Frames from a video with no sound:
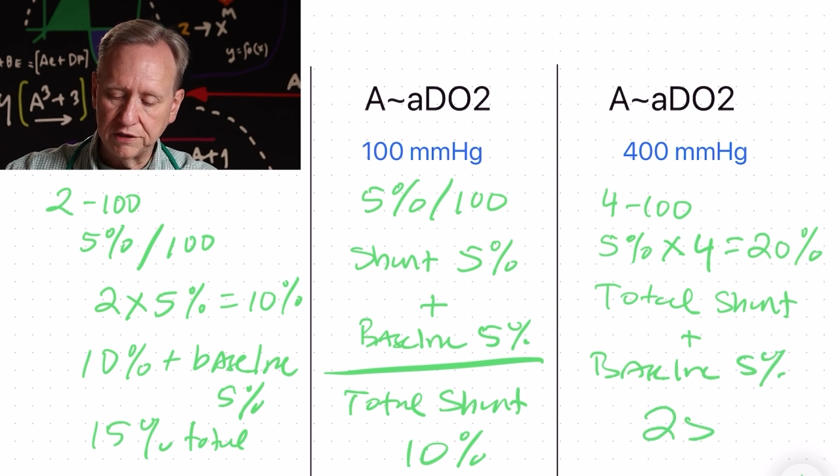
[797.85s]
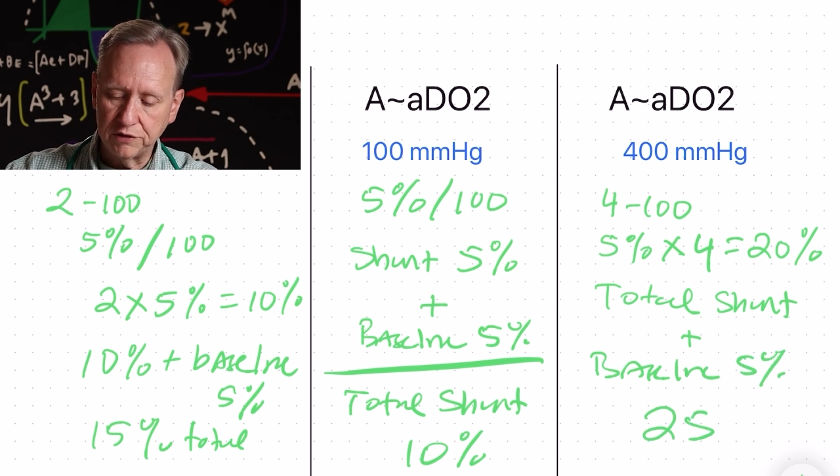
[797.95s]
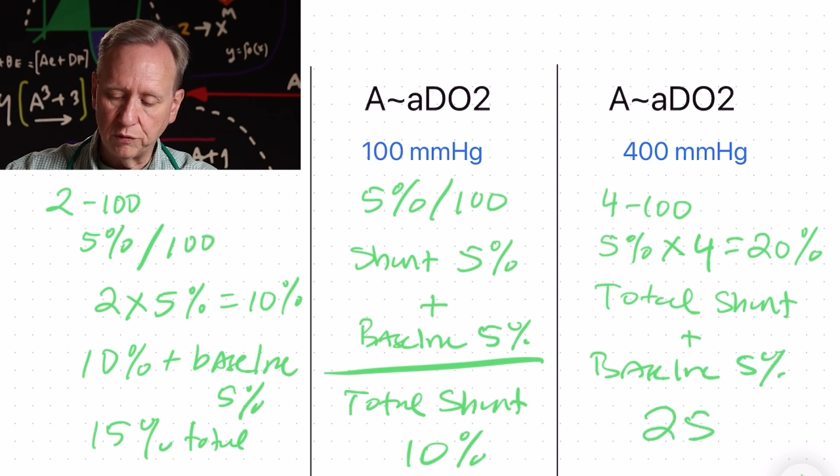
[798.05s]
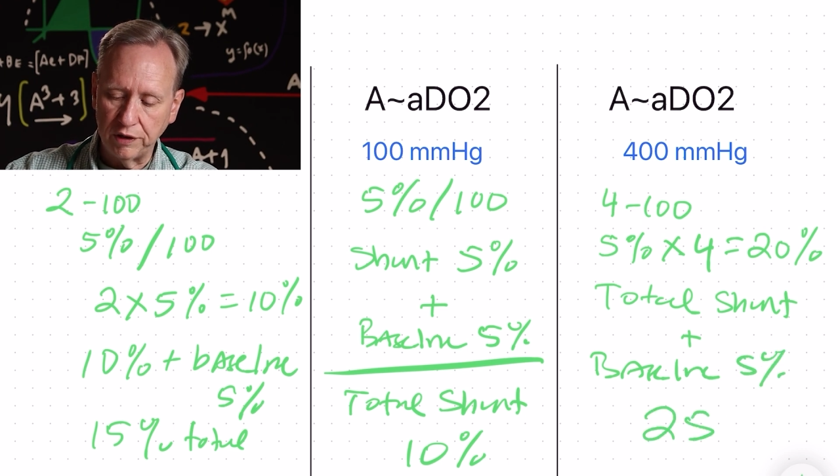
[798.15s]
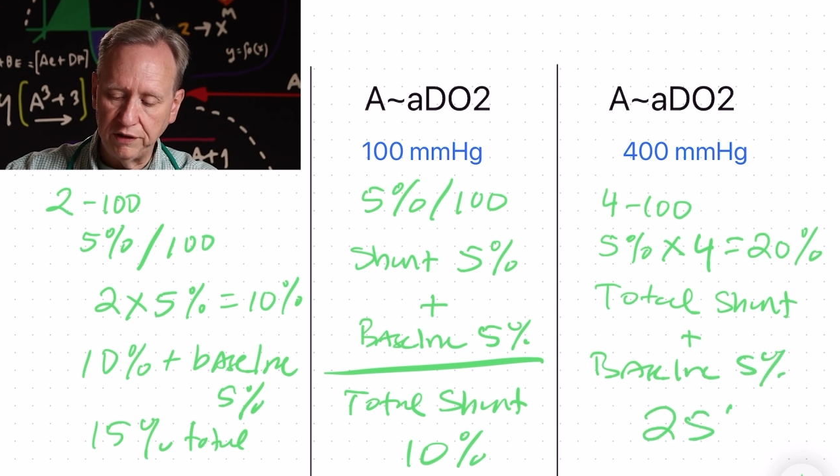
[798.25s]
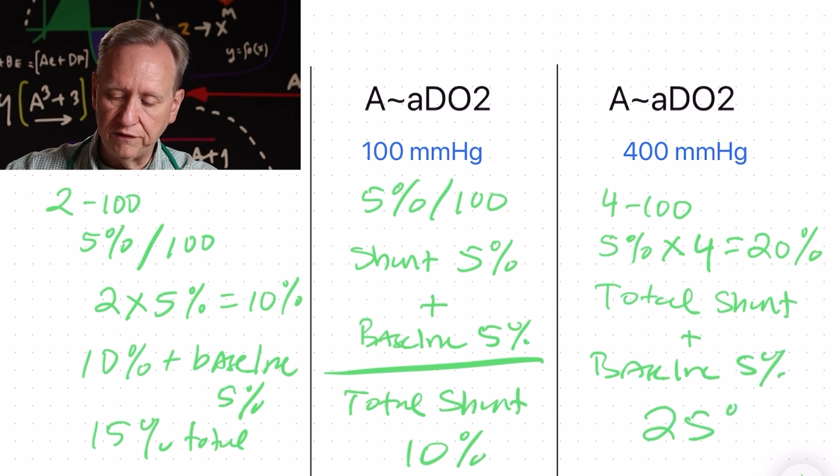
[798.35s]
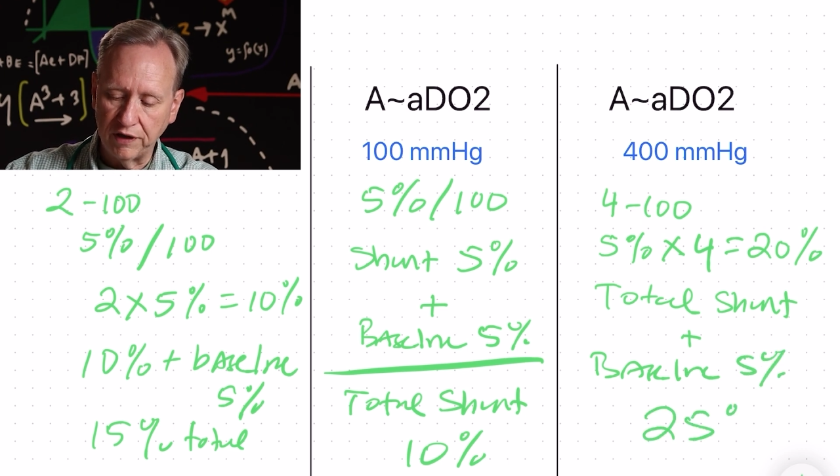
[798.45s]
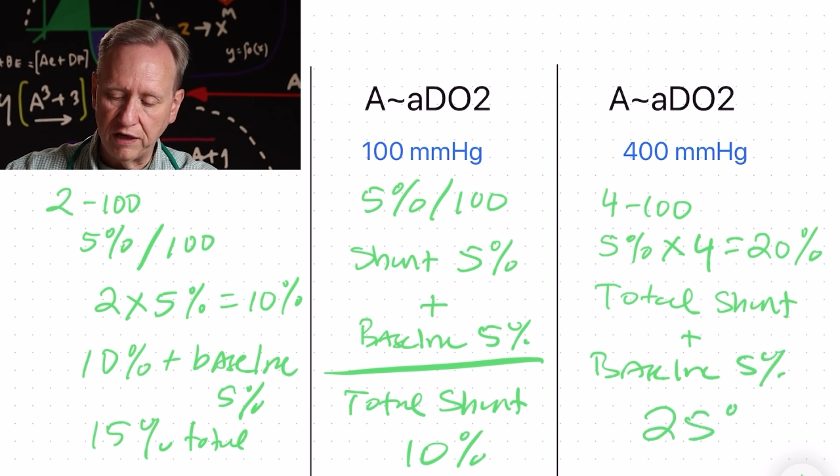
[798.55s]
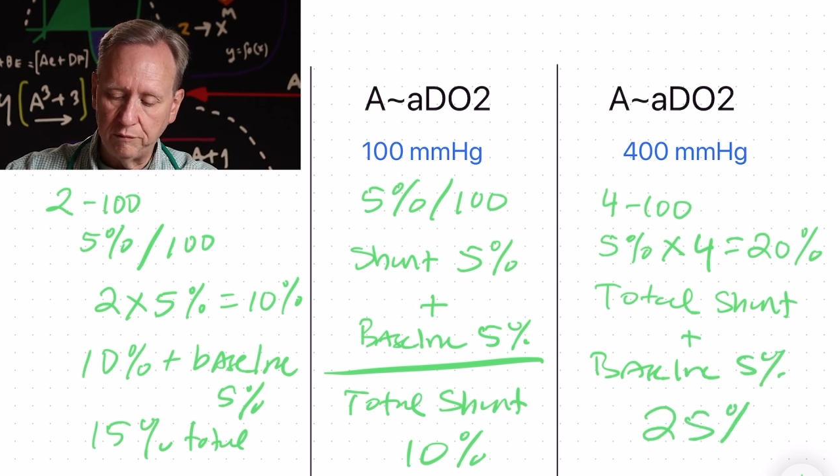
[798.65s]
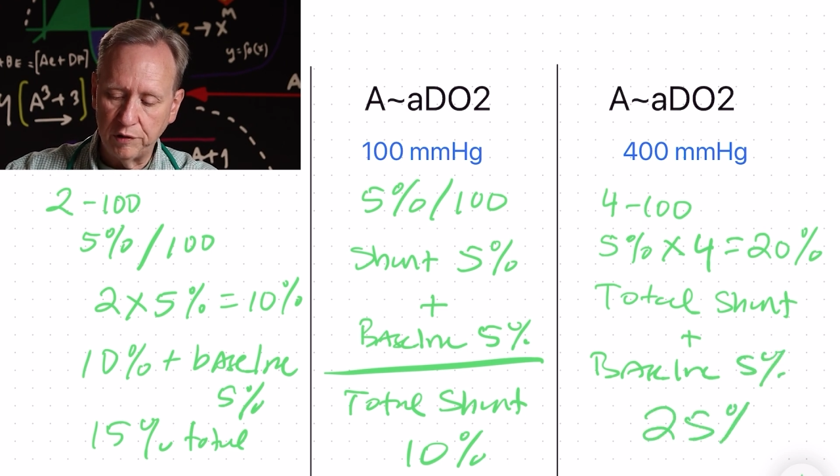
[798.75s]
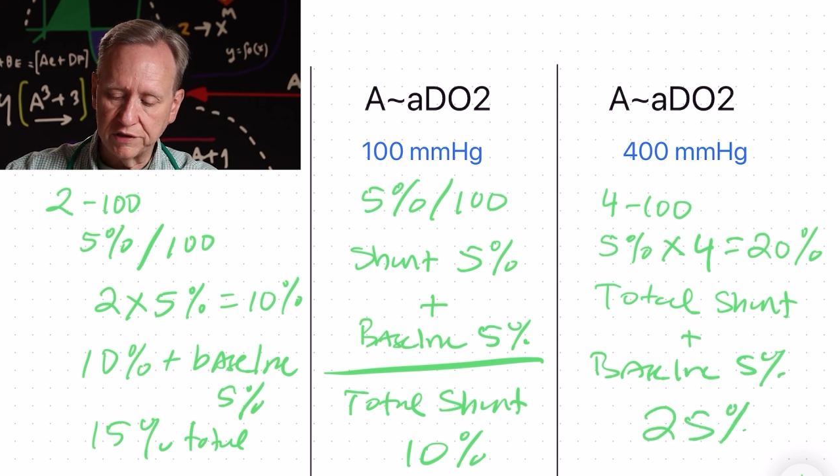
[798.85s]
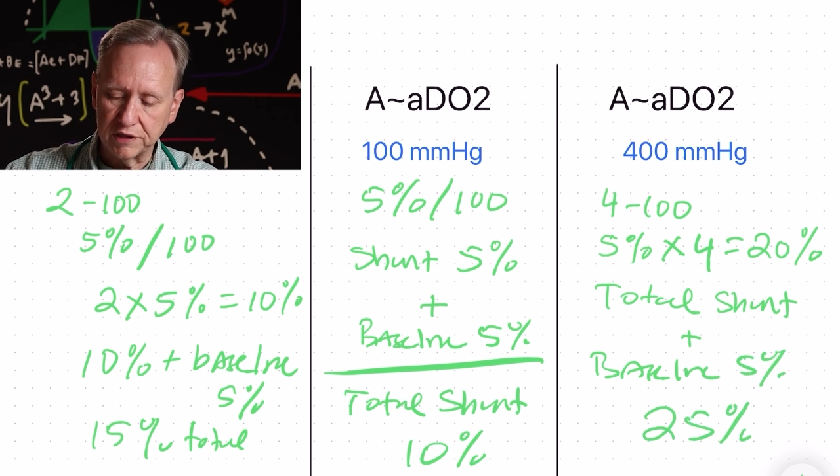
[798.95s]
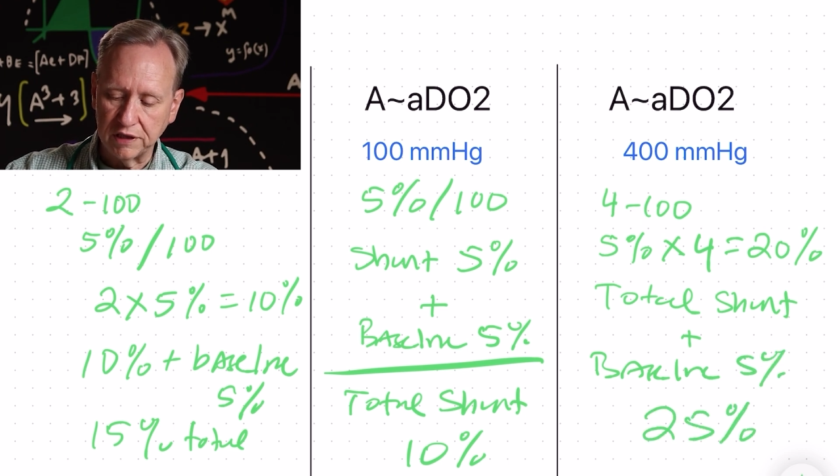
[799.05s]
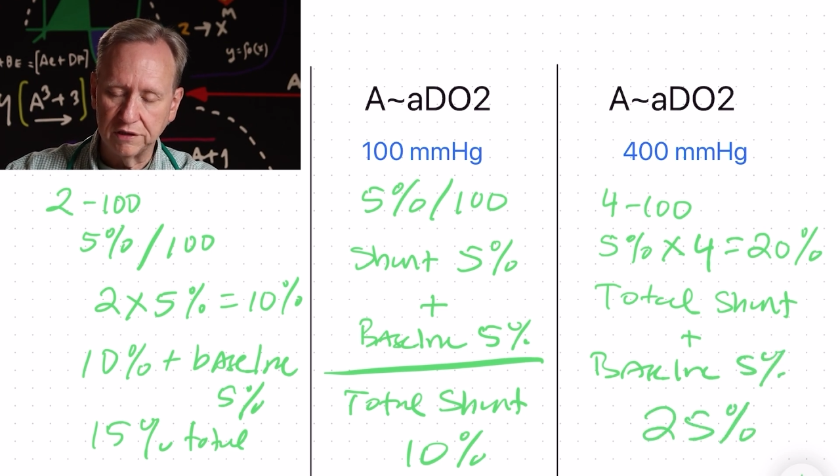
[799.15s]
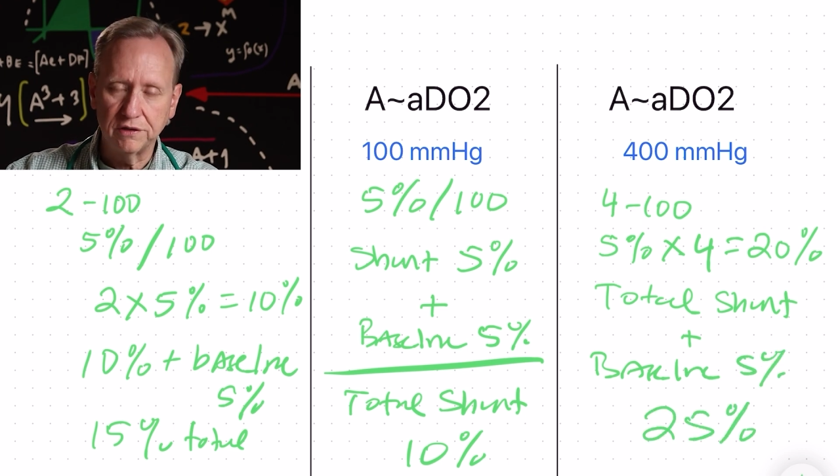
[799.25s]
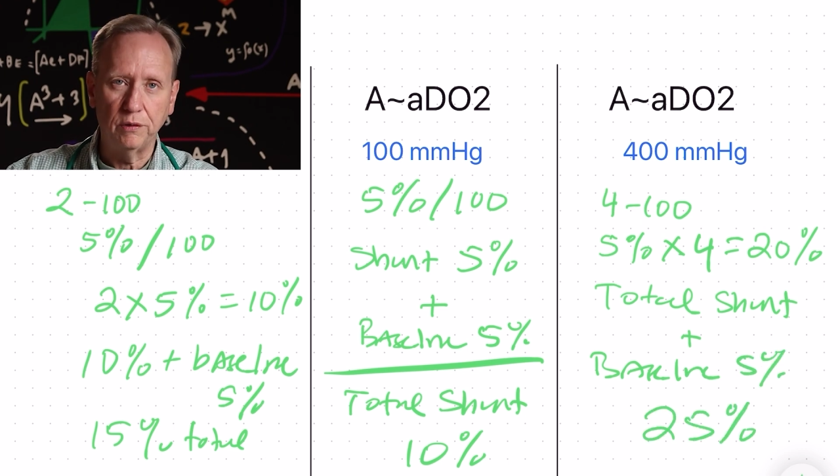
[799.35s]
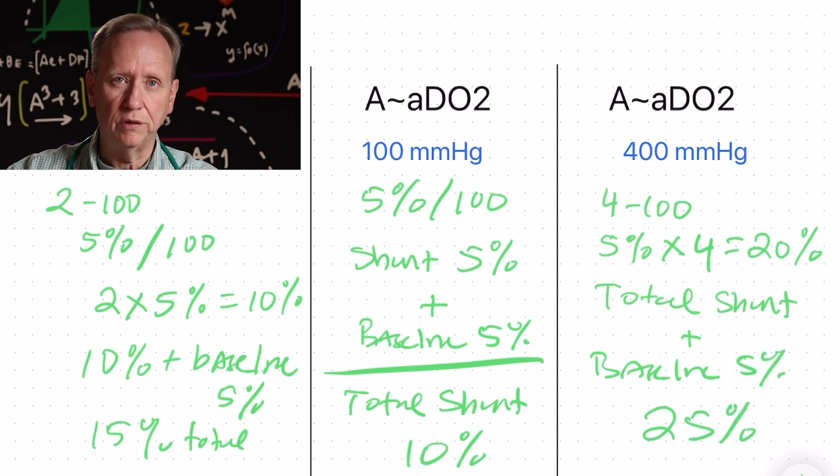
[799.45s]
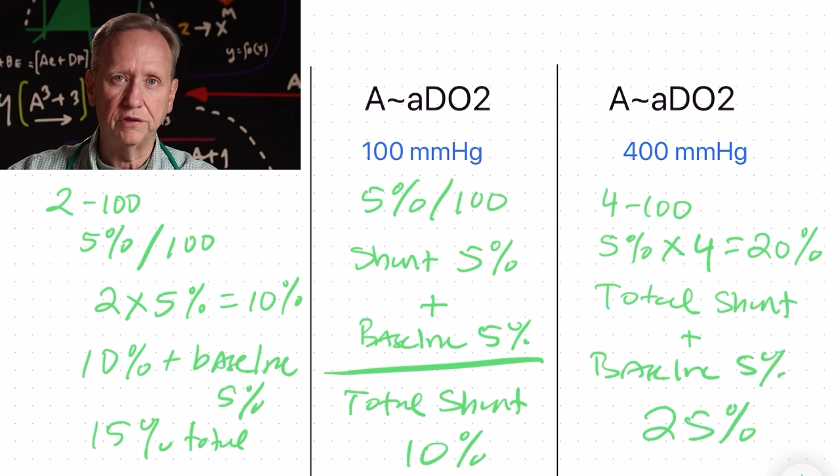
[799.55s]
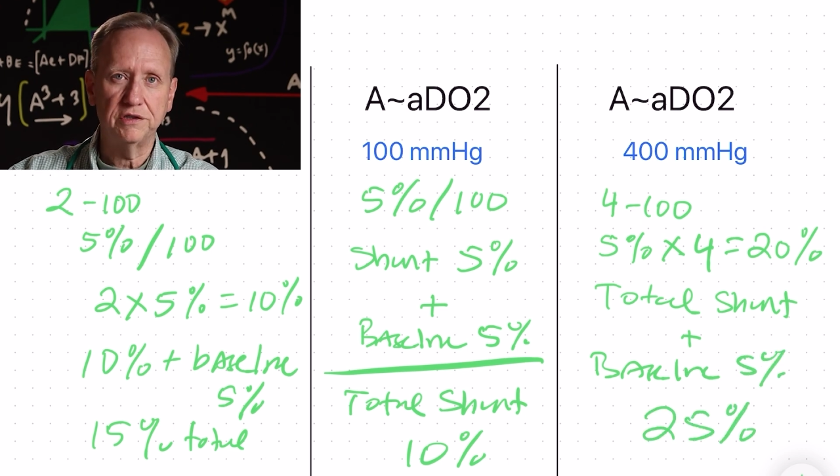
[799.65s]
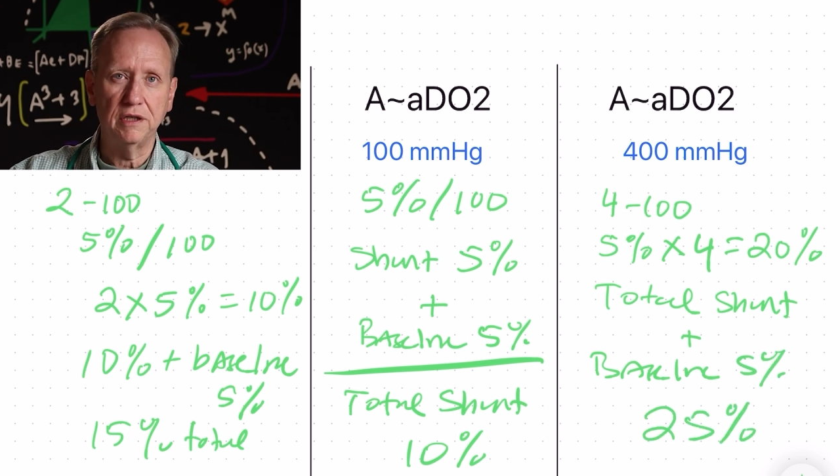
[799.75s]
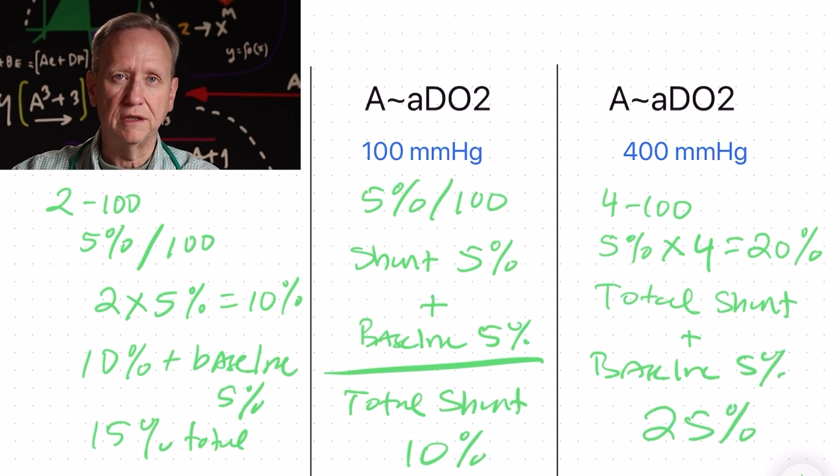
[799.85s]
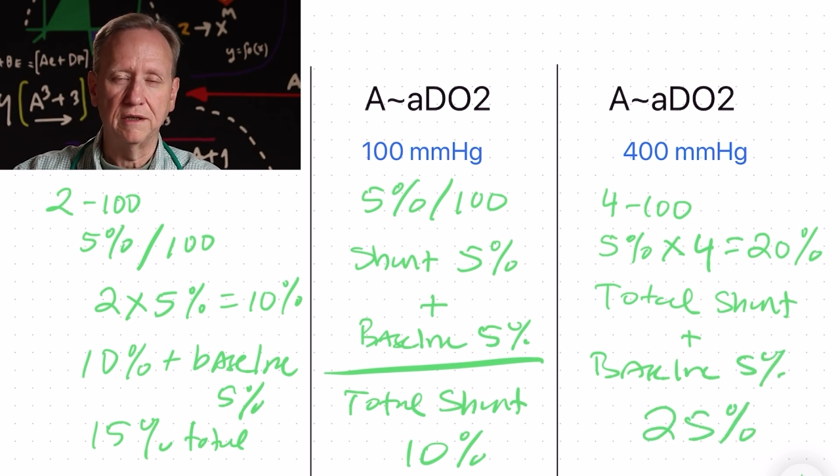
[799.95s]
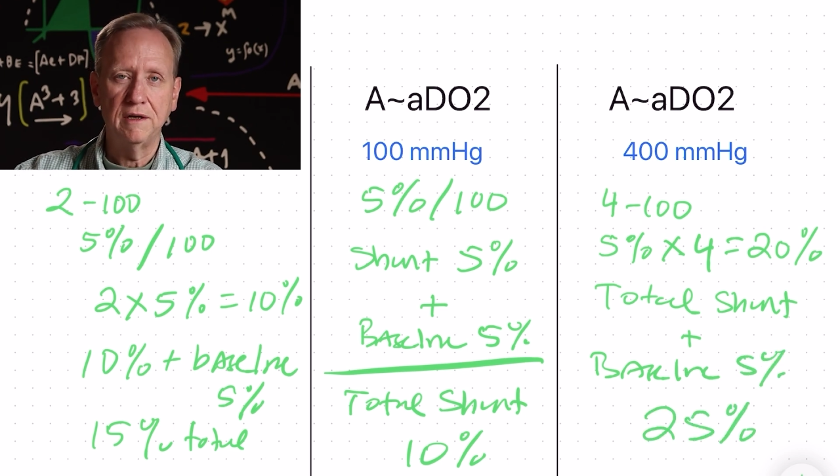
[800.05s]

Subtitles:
25% total shunt.